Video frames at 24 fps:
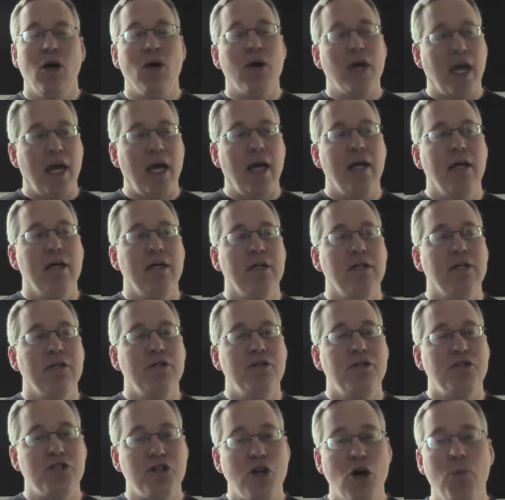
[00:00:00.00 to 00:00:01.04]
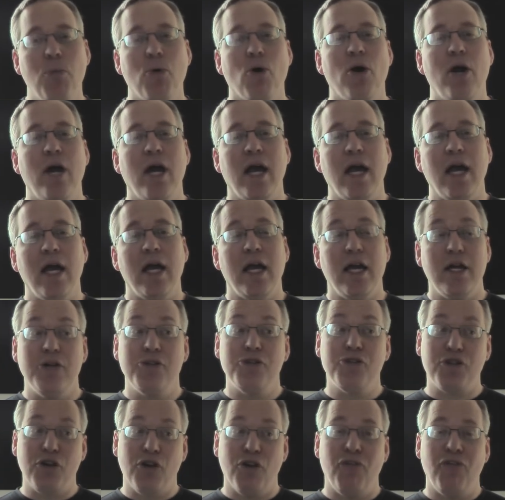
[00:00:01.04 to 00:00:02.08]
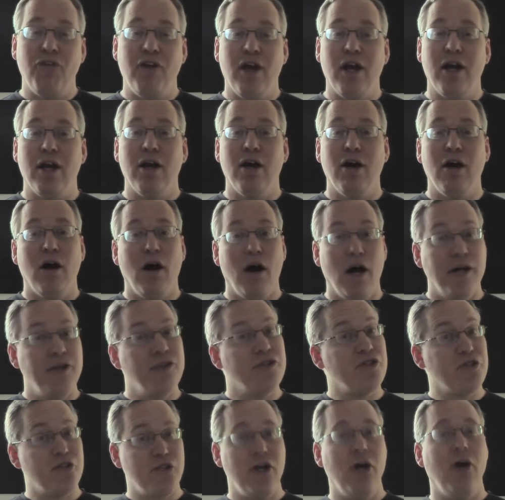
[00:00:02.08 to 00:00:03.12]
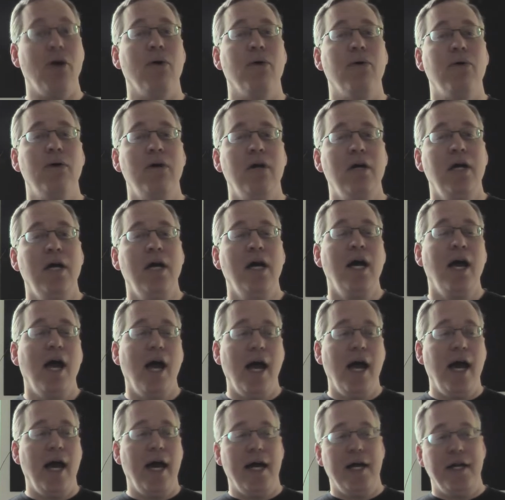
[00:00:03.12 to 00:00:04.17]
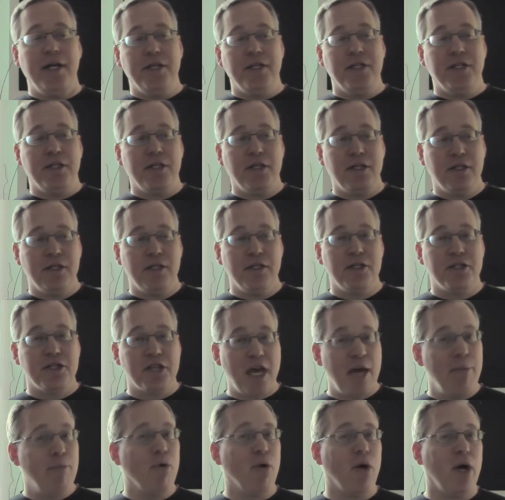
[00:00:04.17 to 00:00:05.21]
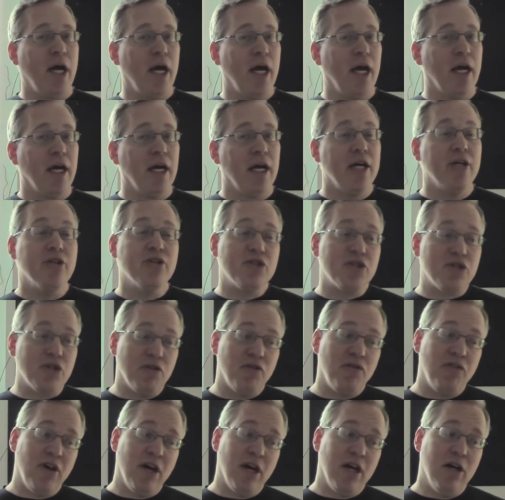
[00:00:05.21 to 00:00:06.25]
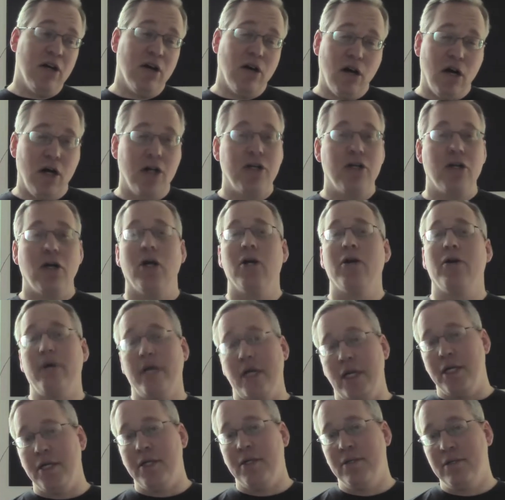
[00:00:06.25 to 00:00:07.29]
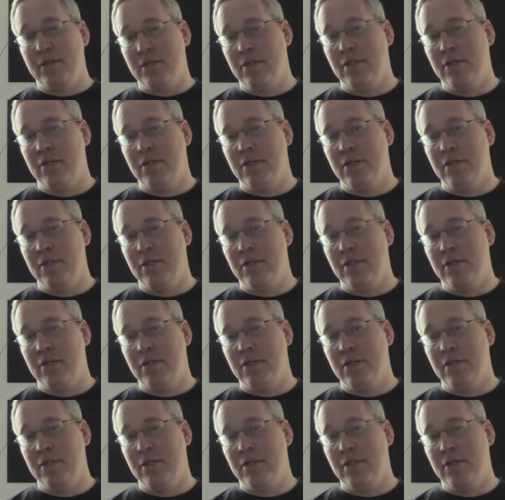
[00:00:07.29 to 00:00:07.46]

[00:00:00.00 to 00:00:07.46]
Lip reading: Okay. Snowboarding is surfing on snow, and skateboarding is surfing on concrete.